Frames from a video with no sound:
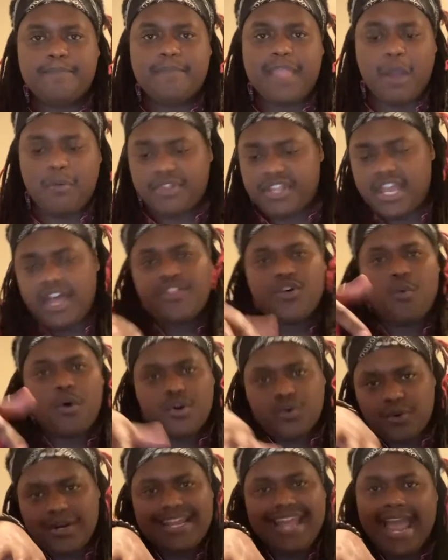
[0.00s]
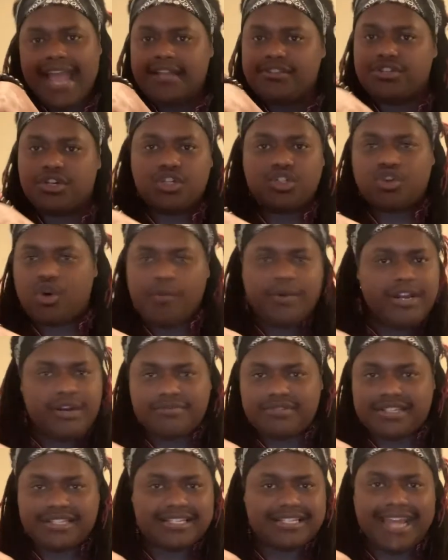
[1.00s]
And when the other one regains the control, we
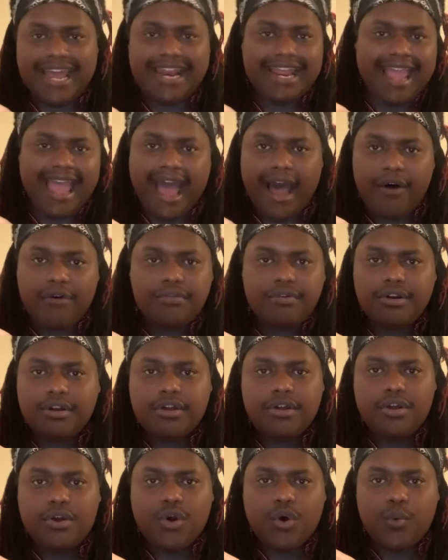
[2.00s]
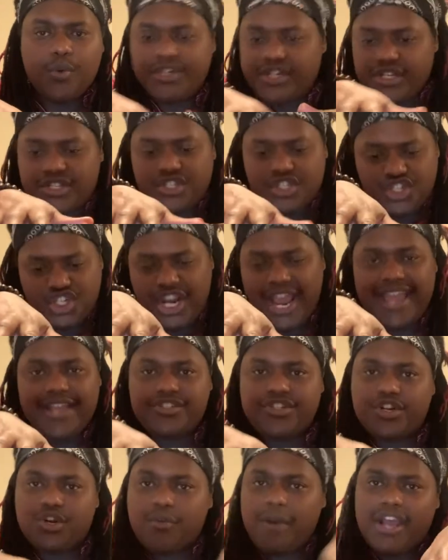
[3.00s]
don't steady out. We just
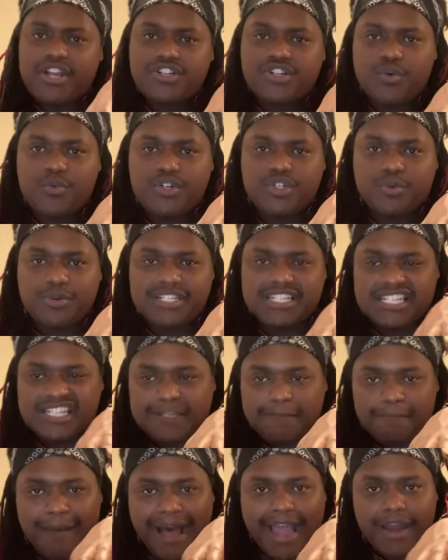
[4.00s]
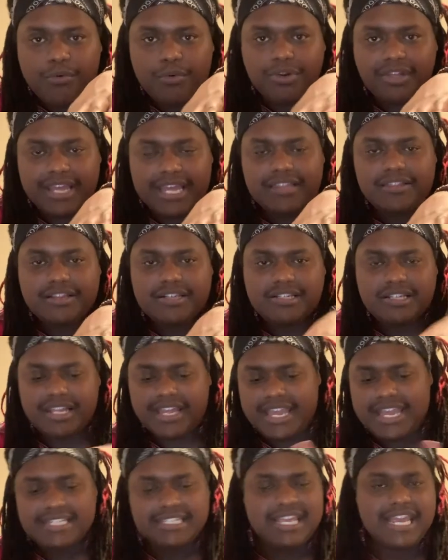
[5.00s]
change the direction in which we spiral
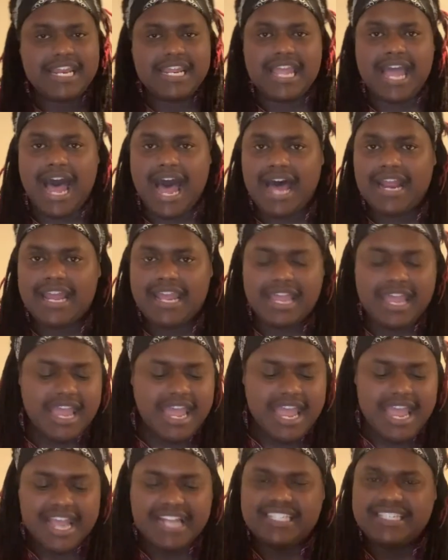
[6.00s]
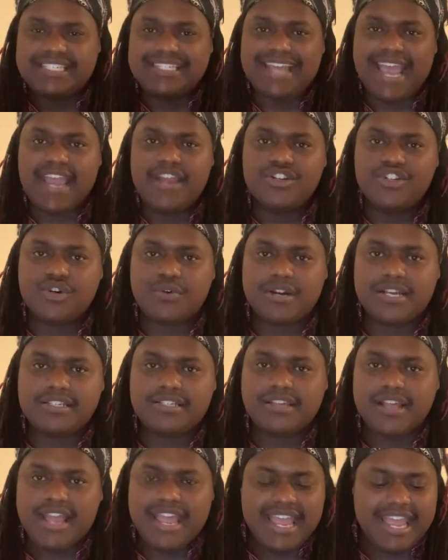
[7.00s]
endlessly. It's idiotic. It's
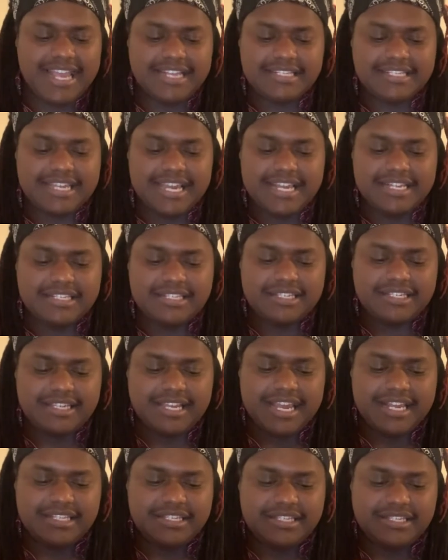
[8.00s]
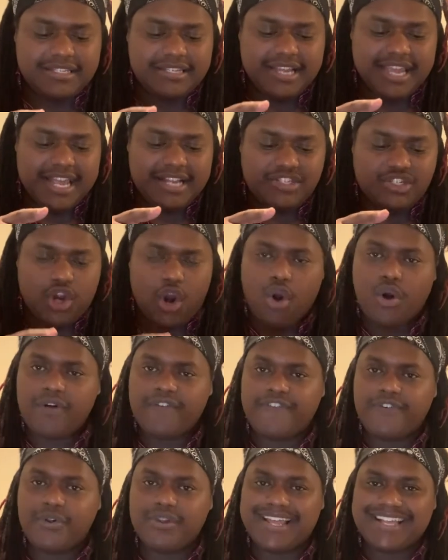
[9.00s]
dangerous. It's it's it's it's
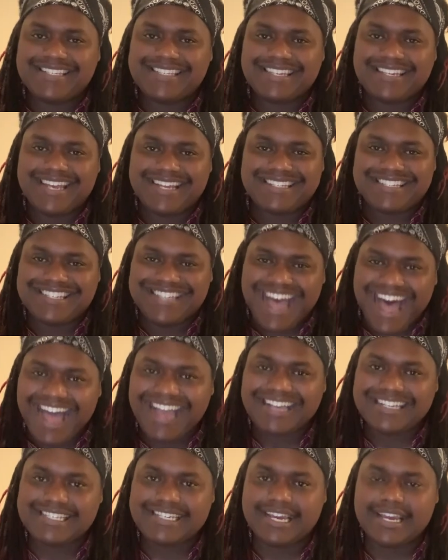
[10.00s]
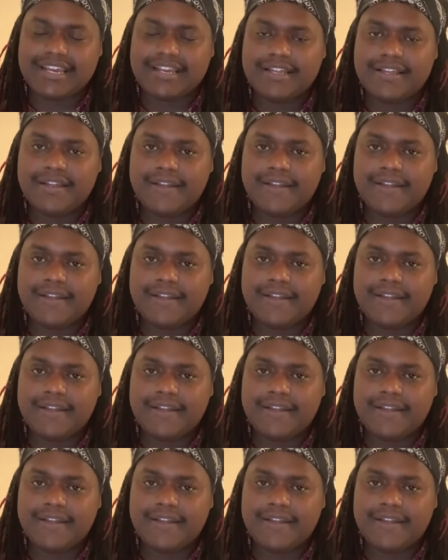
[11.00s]
hurtful. It's it's toxic.